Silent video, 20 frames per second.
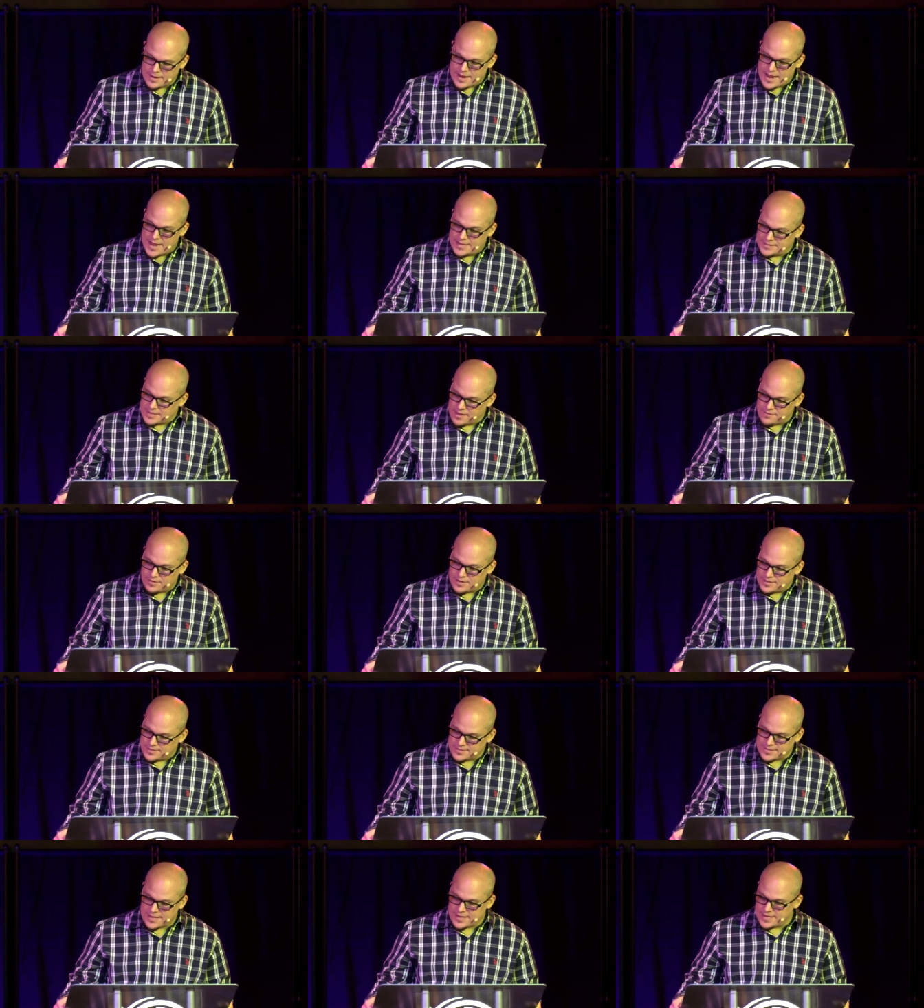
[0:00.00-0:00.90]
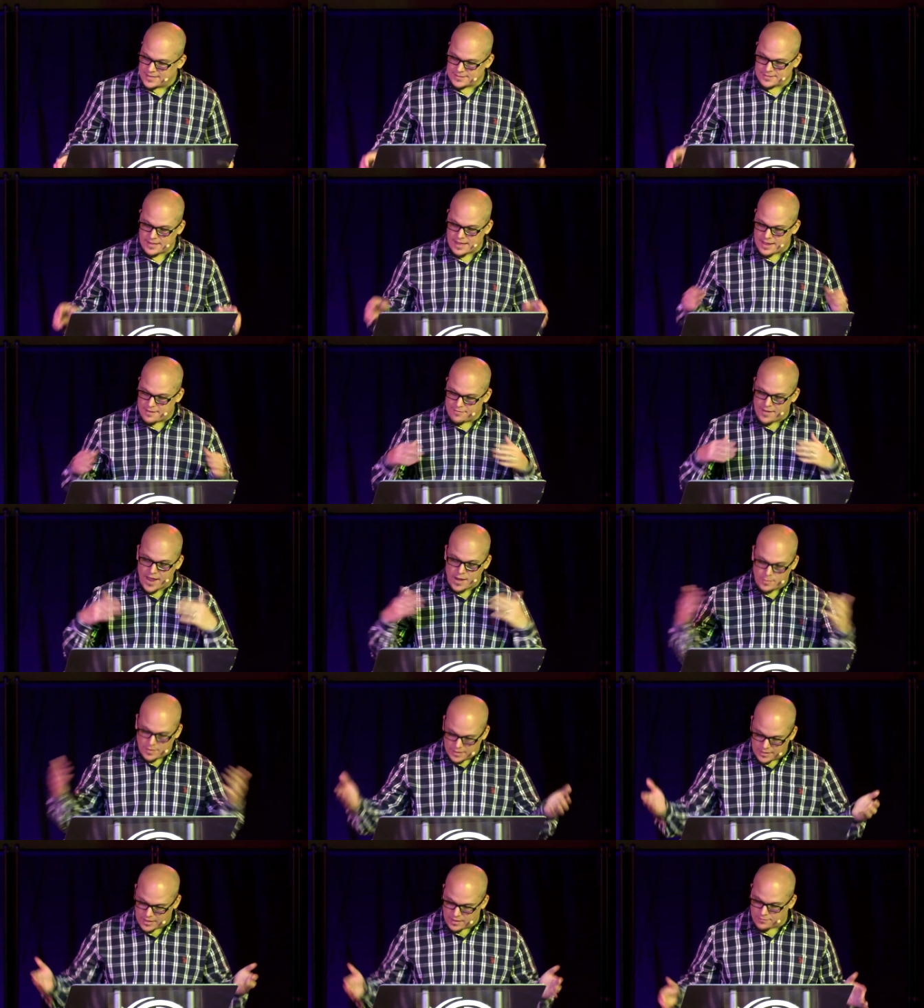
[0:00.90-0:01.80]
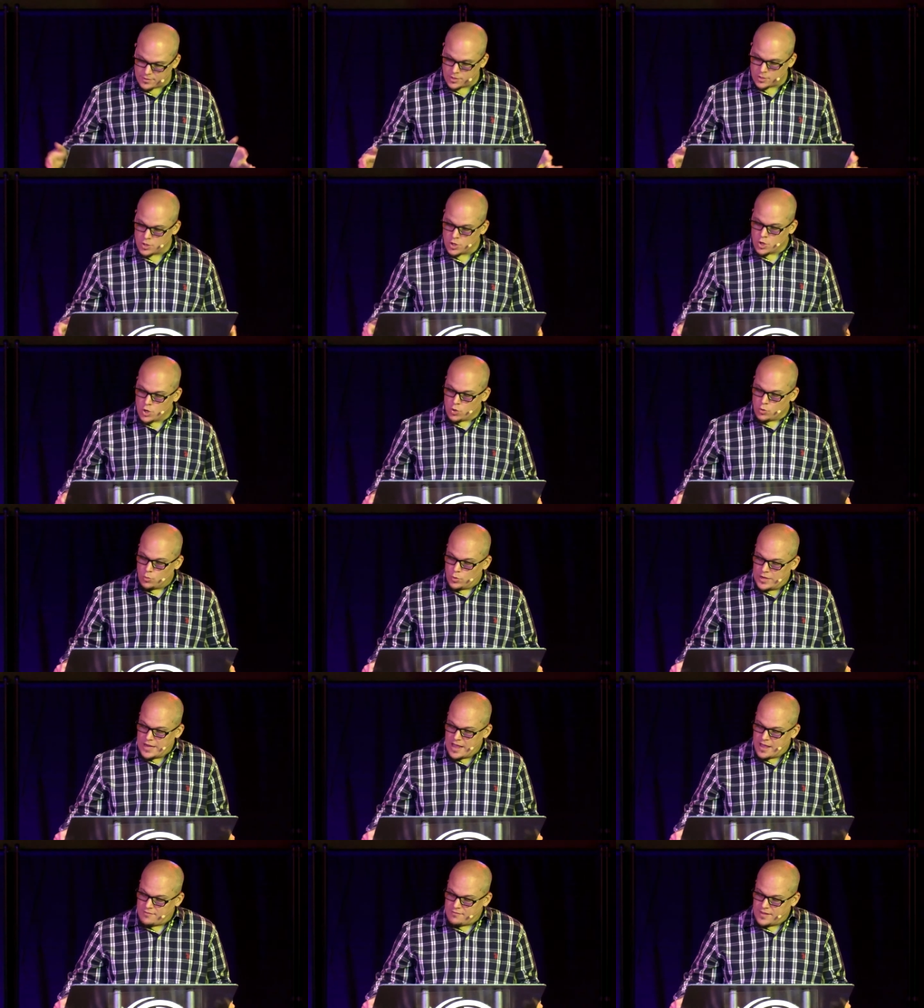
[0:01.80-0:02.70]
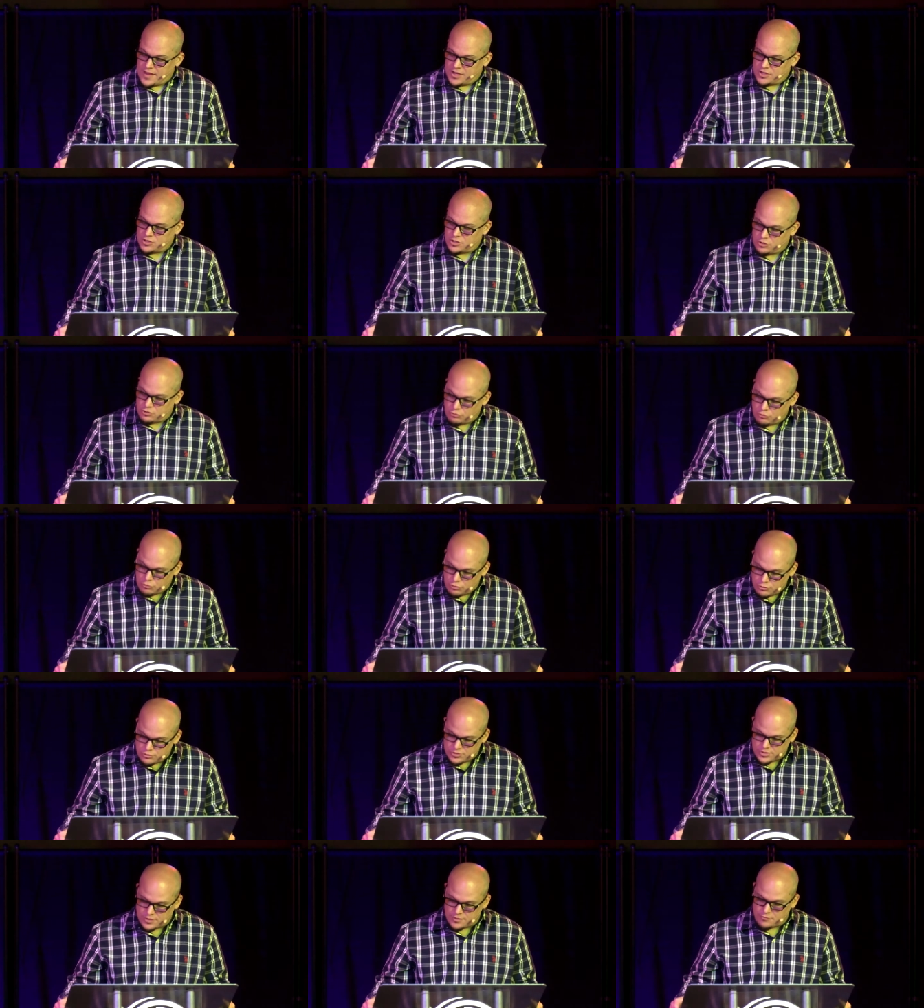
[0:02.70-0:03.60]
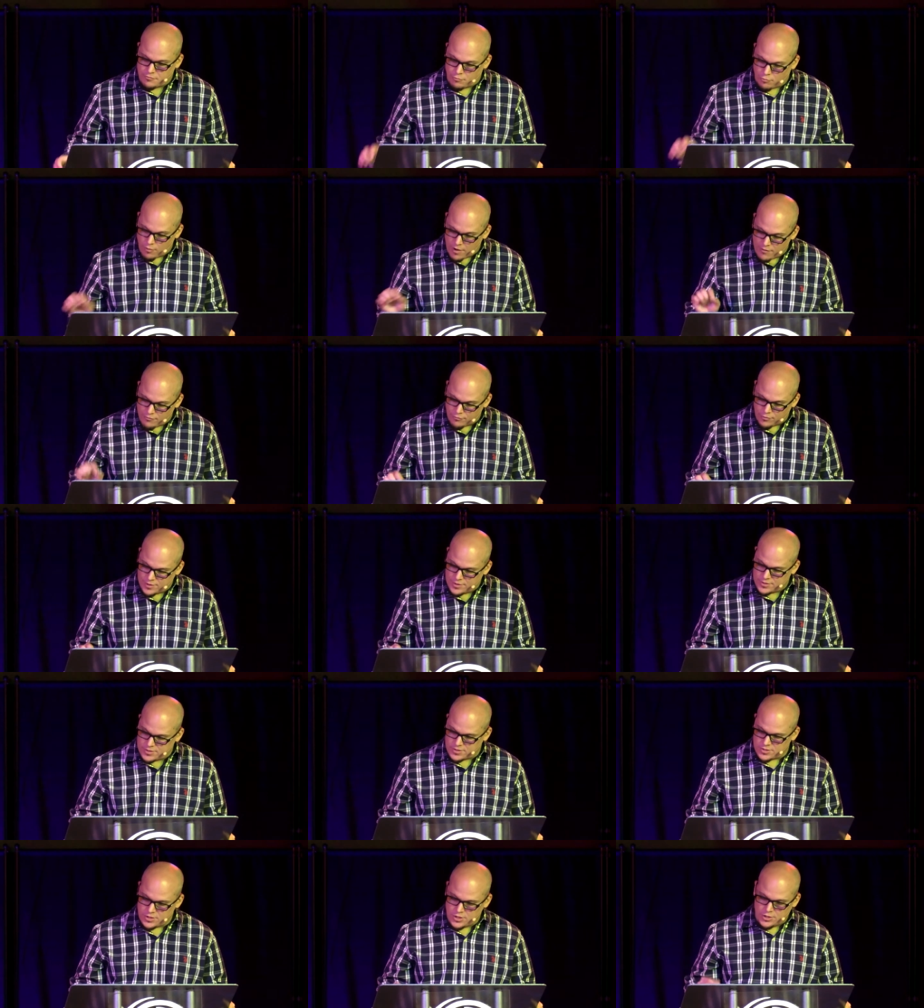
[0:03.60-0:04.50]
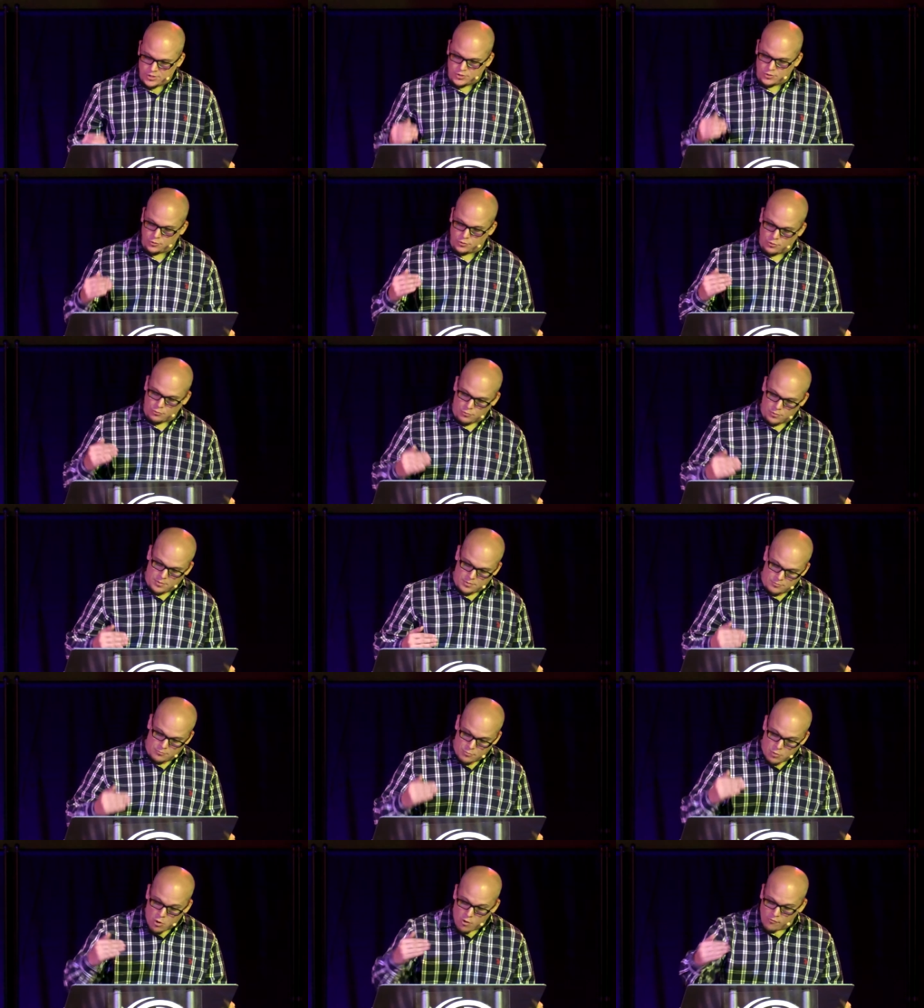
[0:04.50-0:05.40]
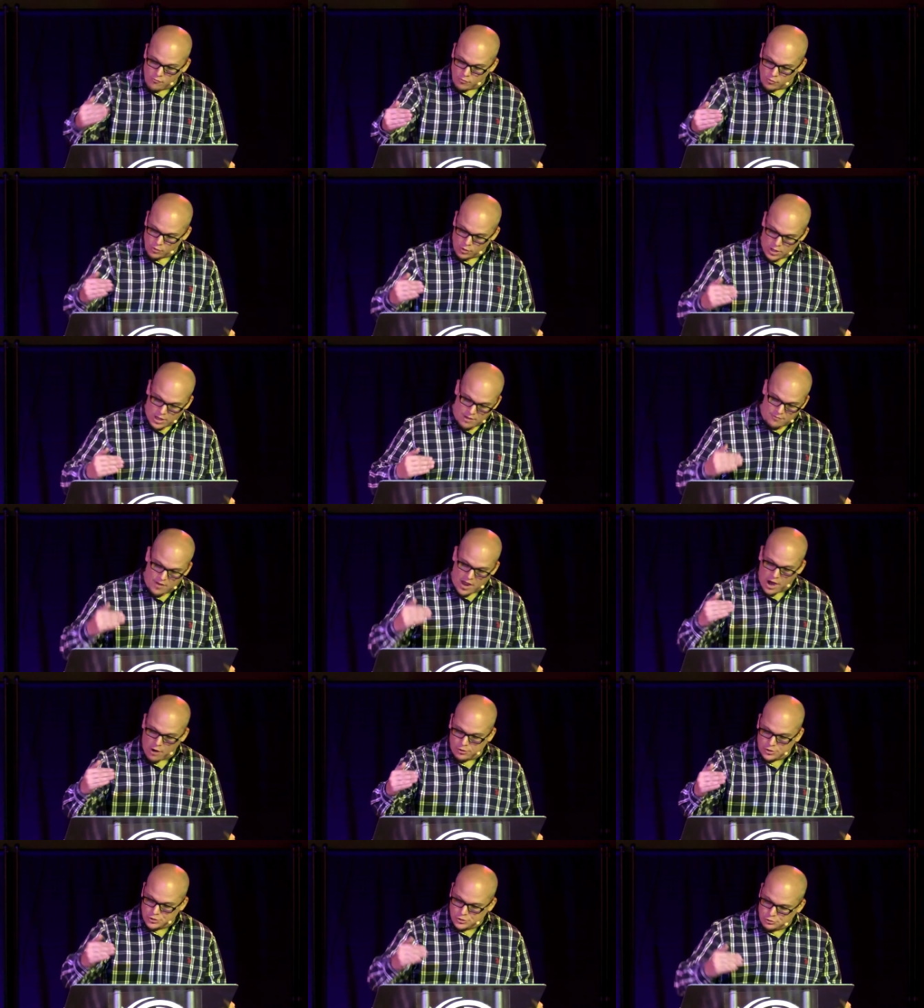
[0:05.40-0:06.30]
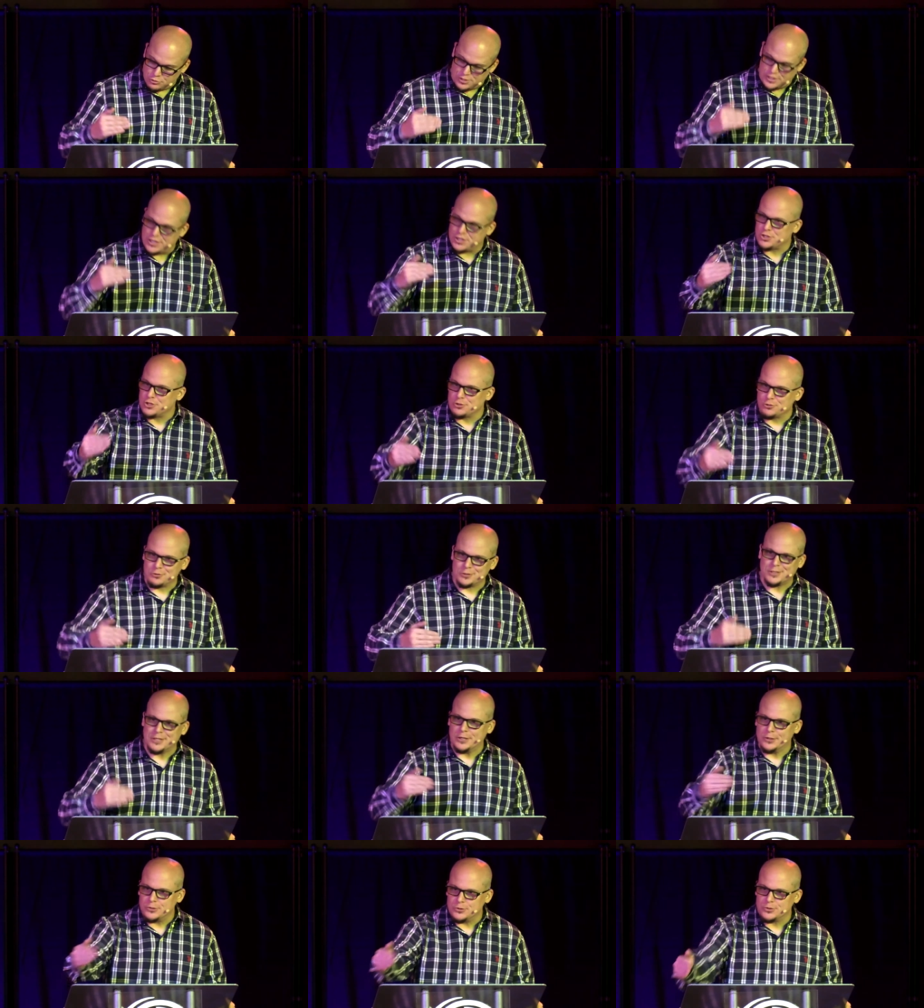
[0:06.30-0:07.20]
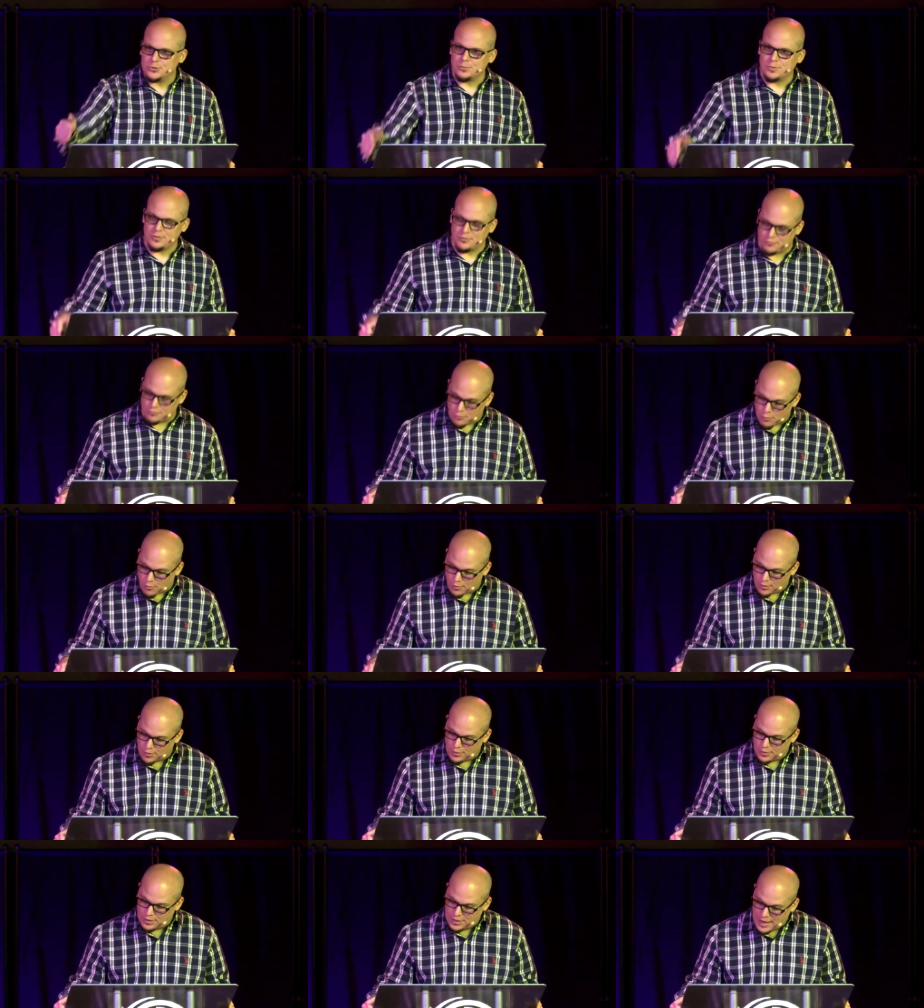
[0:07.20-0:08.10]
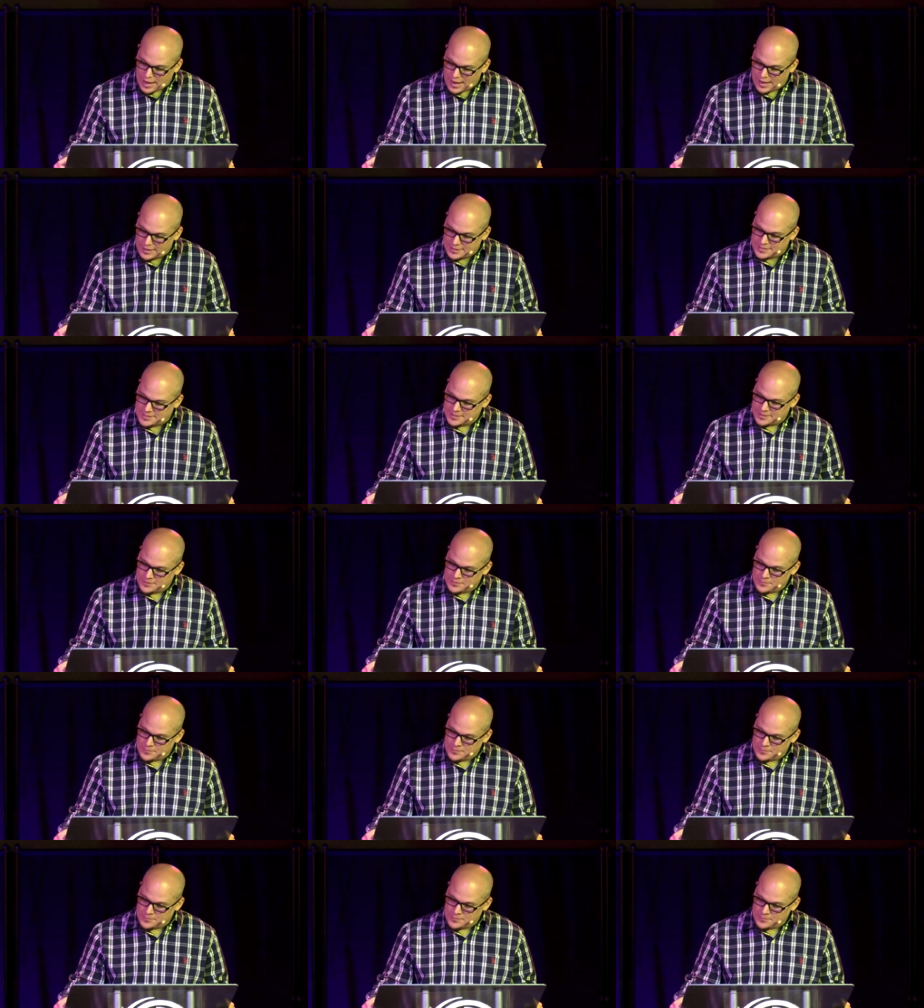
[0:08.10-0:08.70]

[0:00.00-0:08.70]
as evidence that his life had been given, would have exclusive reference to the removal of our judicial guilt before God,